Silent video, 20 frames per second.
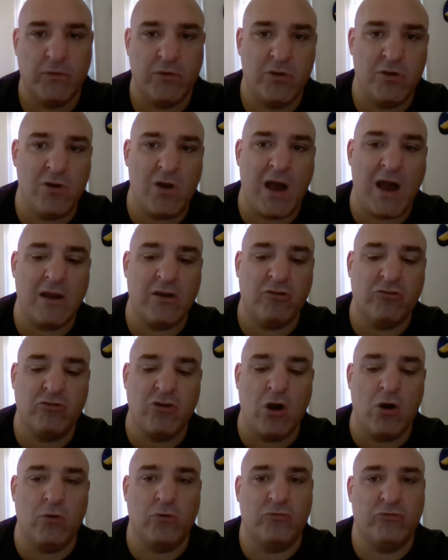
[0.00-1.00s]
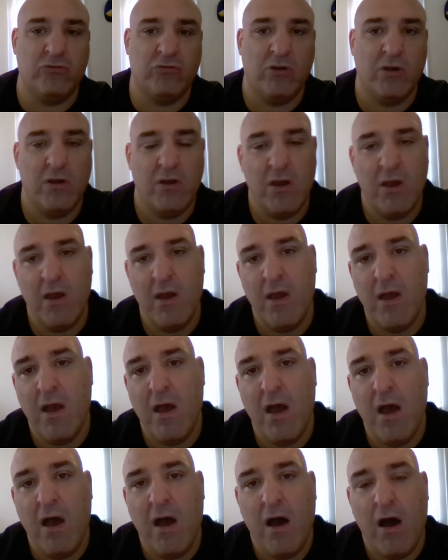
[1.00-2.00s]
You know how this goes.
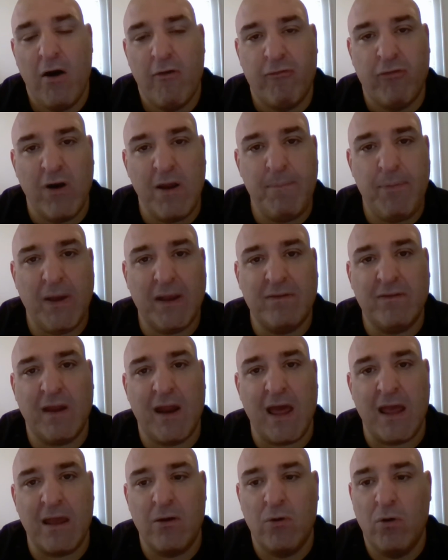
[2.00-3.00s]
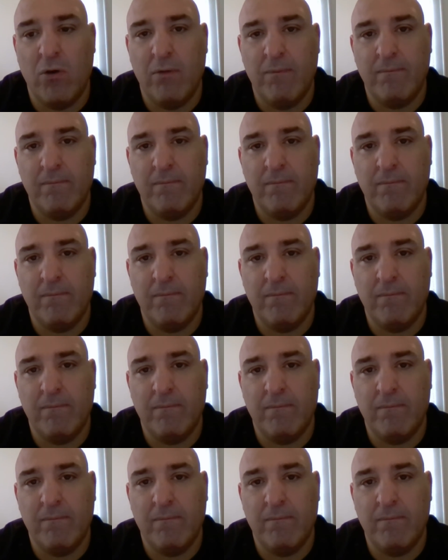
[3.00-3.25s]
Free pick today.